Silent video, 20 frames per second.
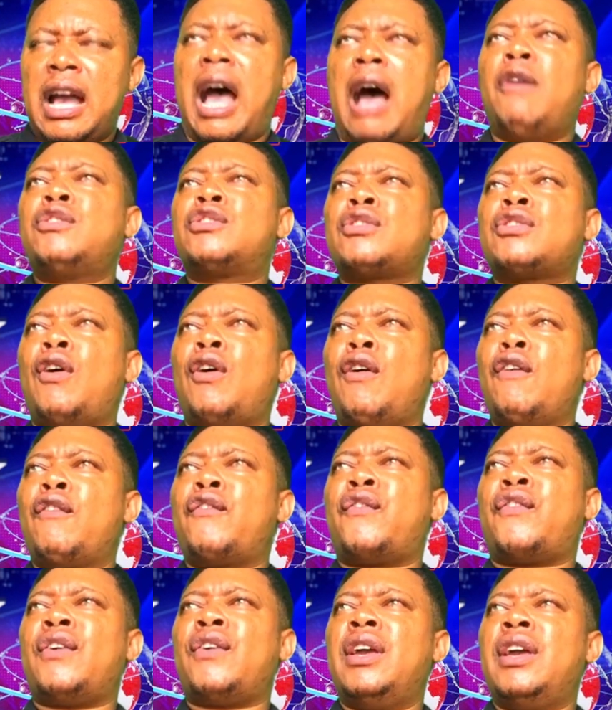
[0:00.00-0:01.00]
Out
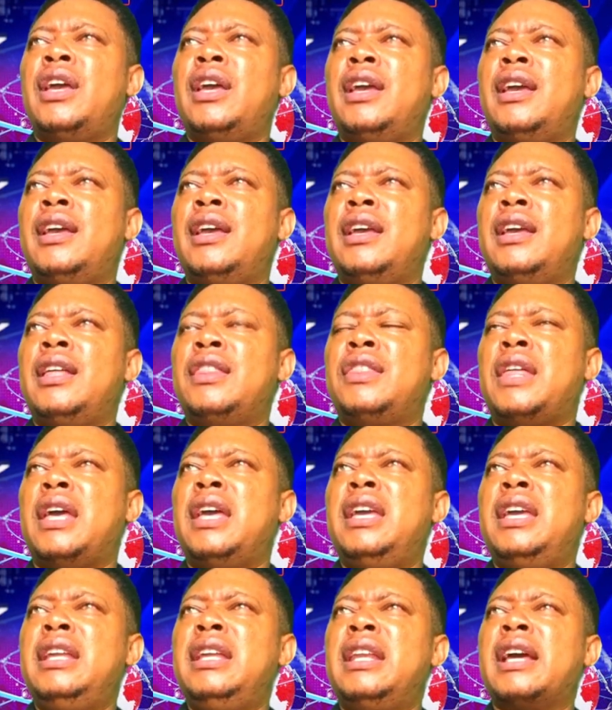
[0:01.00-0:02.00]
of
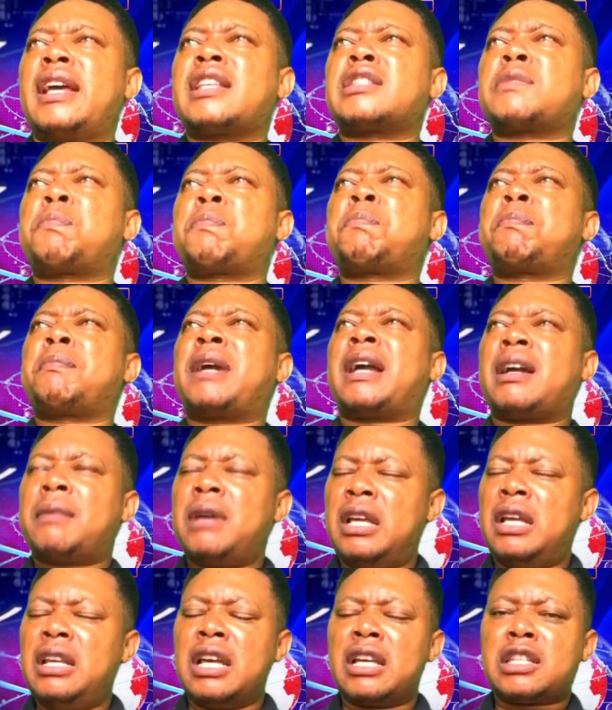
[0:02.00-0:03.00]
the
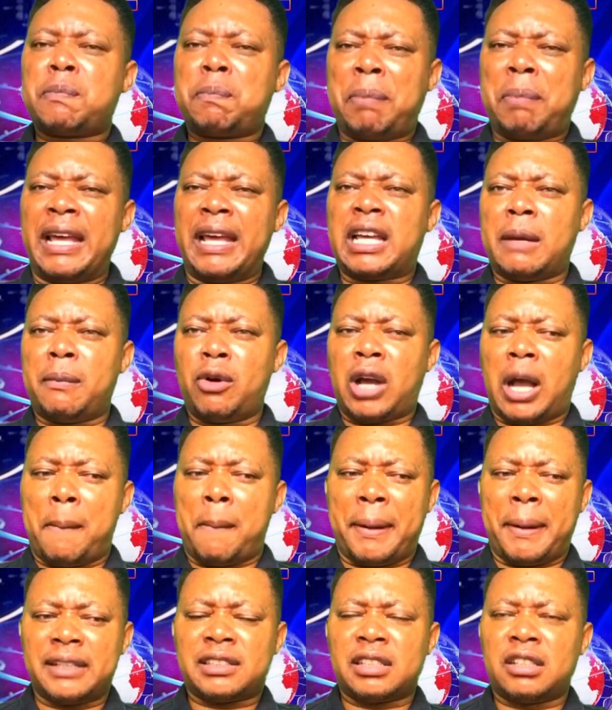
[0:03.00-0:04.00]
inexplicable
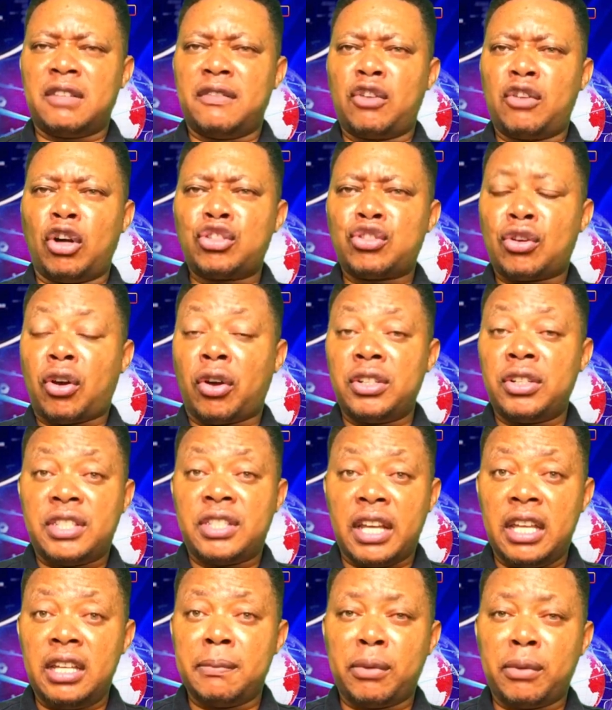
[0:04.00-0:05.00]
capacity of God to
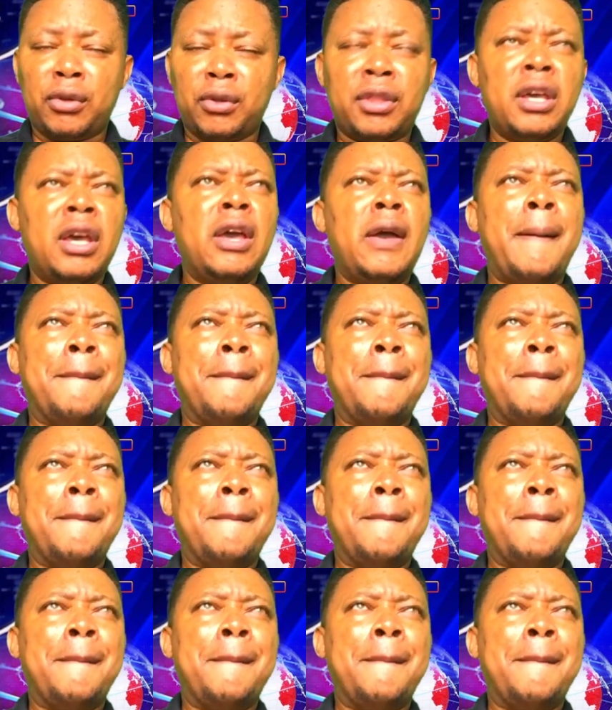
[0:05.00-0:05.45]
contain both